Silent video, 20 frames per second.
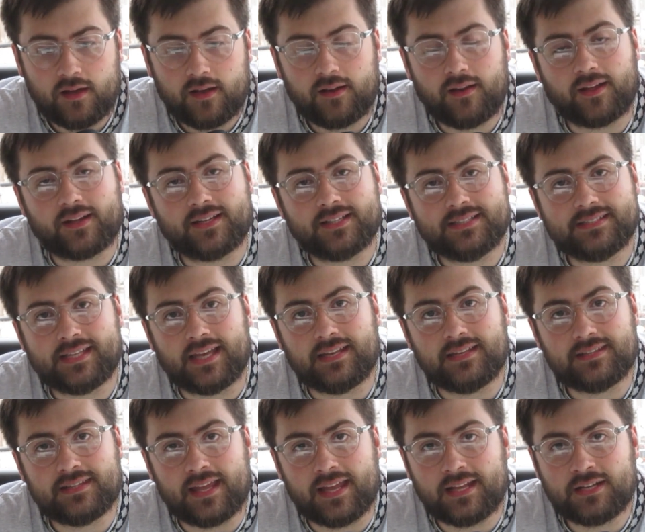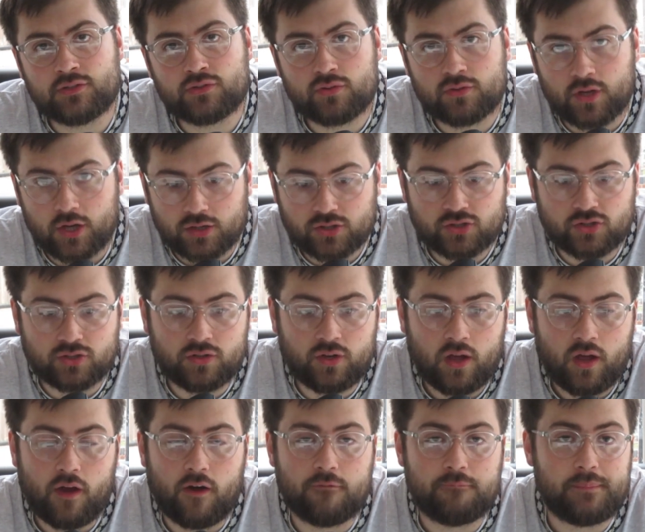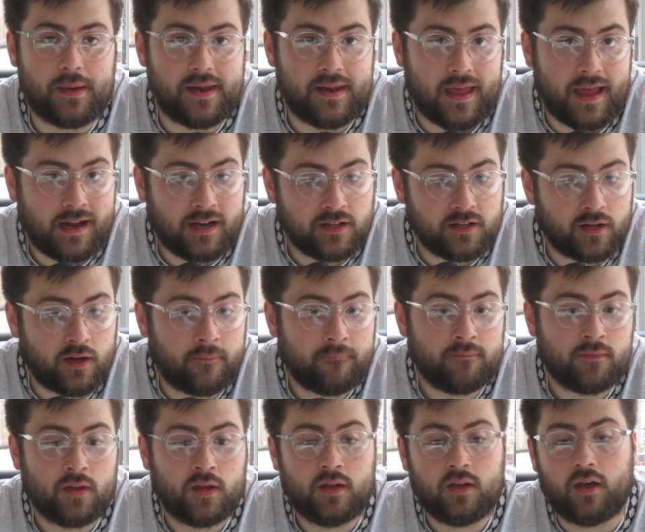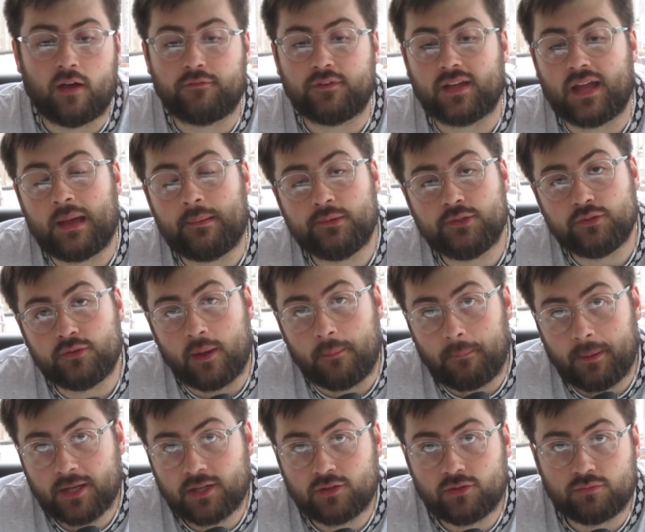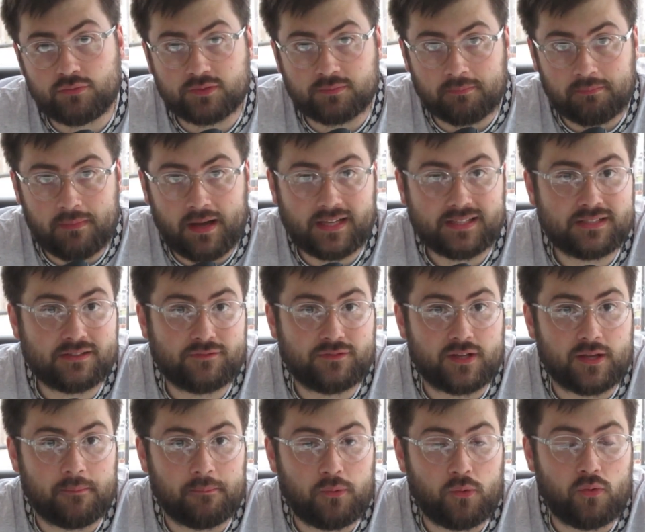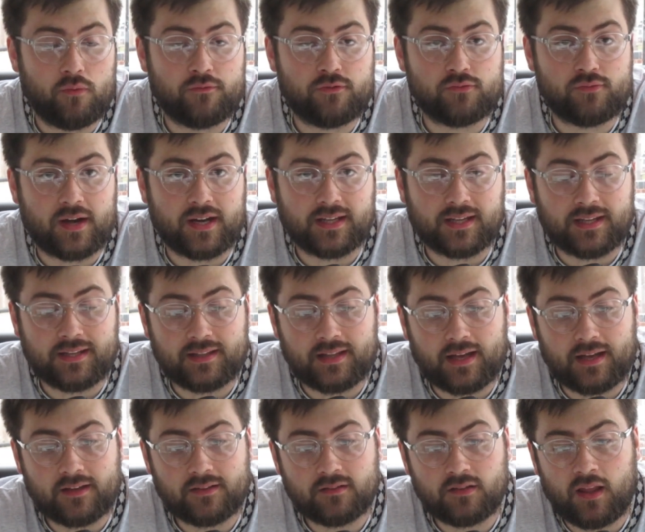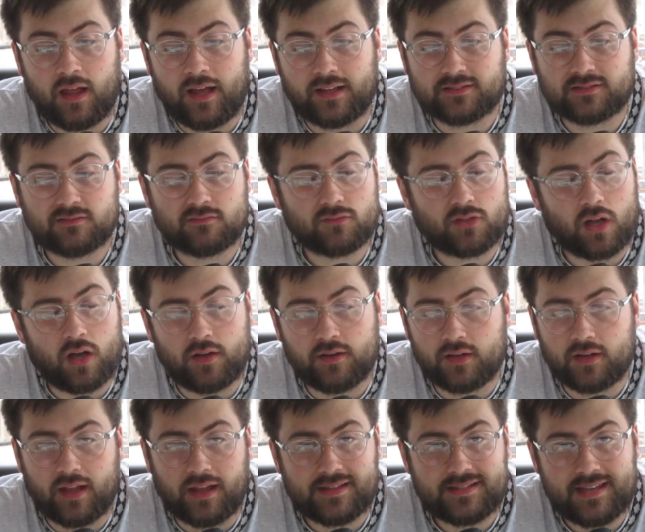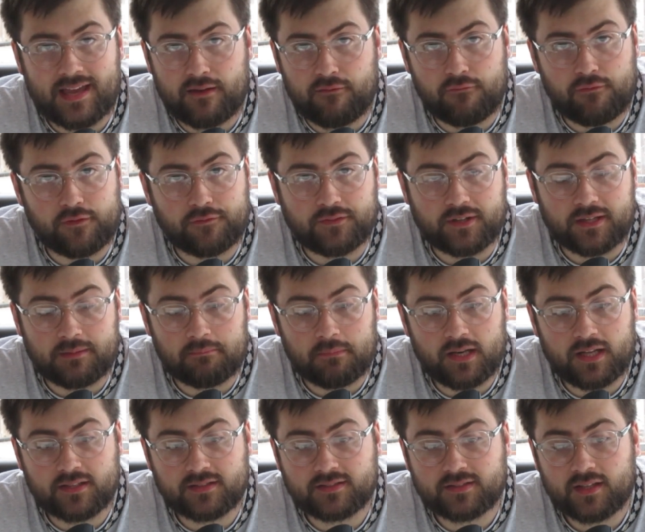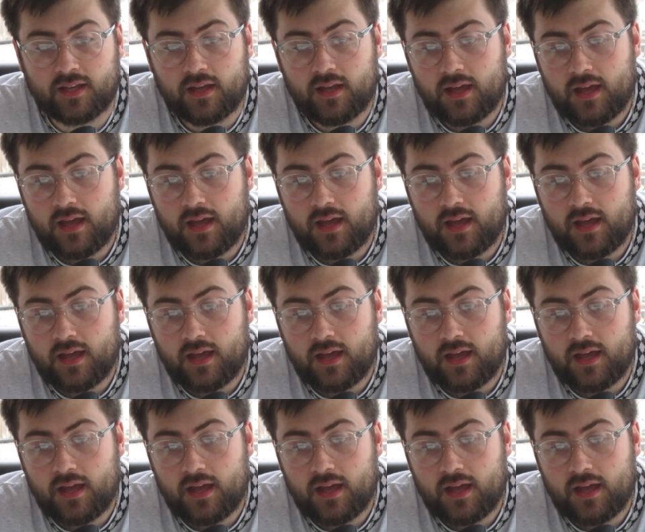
Like I said, the introduction of Ben Elliott, I think Amadou Mbengue was massively important for Reading in that last kind of like 10-15 minutes.